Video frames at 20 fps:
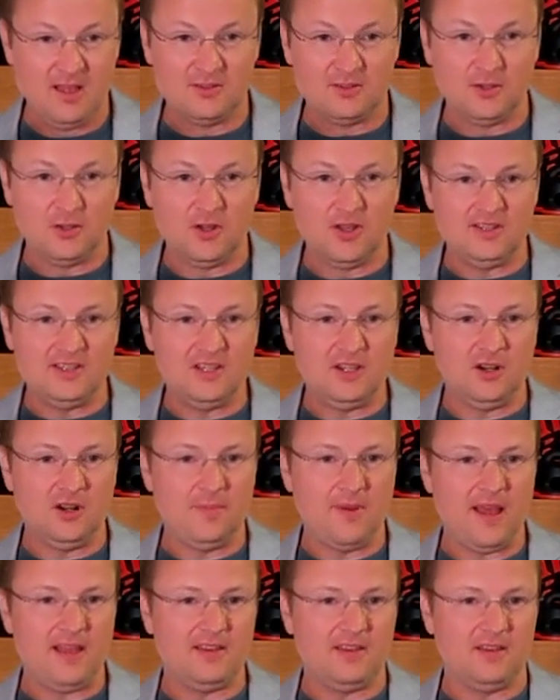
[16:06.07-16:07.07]
So, good deal
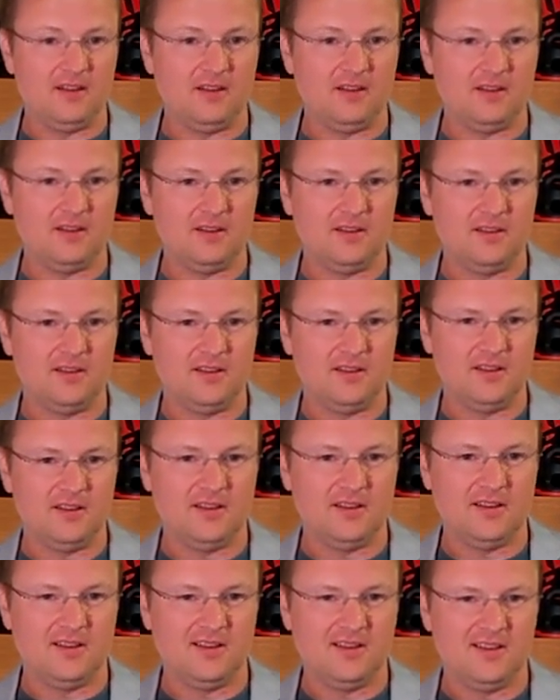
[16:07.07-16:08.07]
or bad deal?
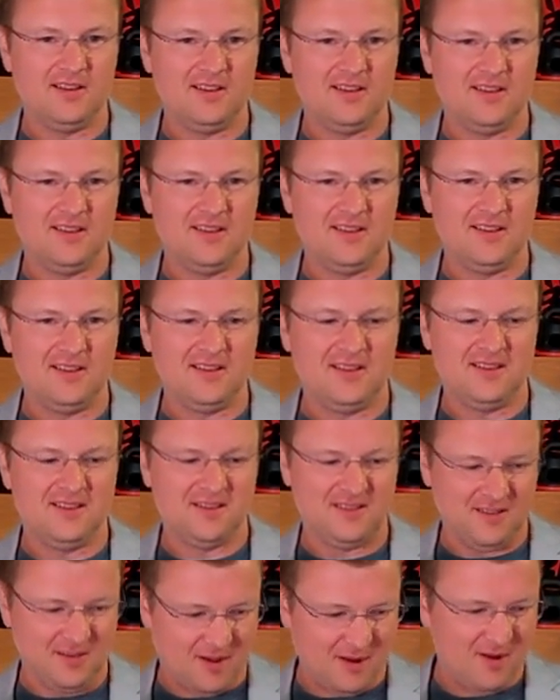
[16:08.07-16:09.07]
I think it's a good deal.
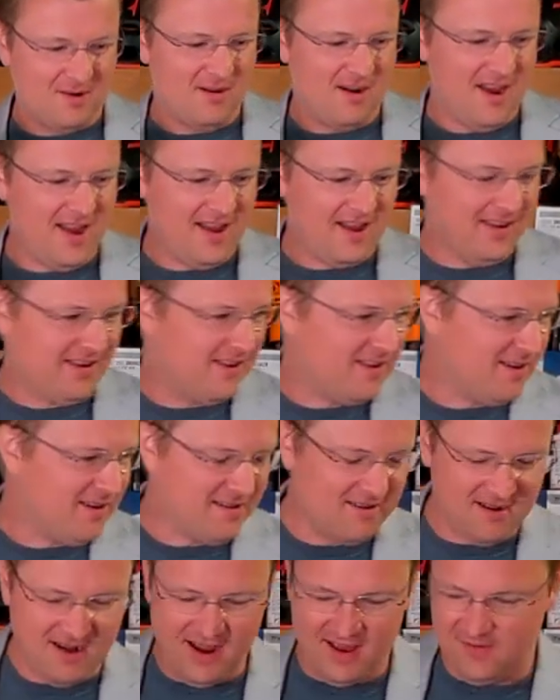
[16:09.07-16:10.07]
All right,
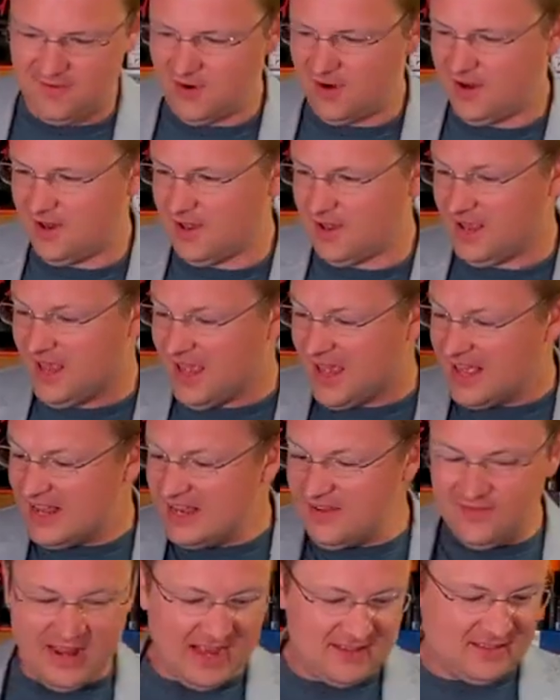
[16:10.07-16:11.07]
all right, very good.
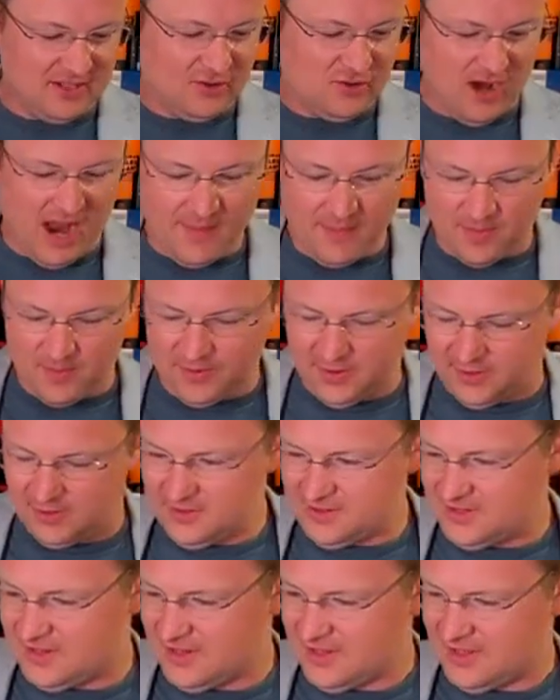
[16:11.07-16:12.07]
It even has a dropper
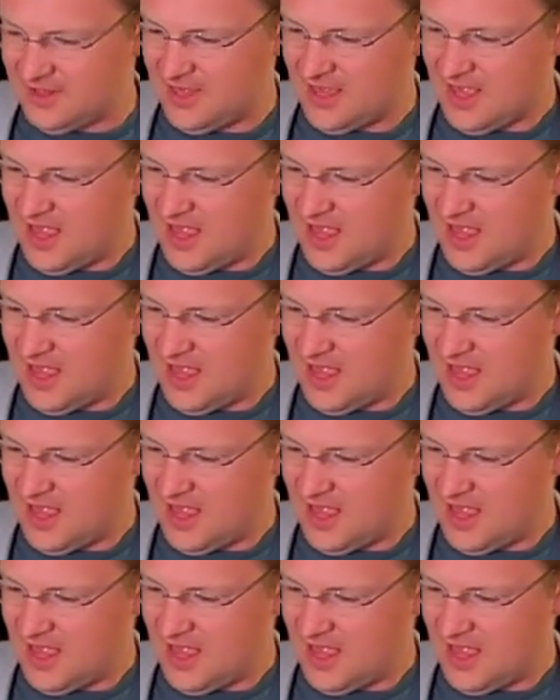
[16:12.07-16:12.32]
post.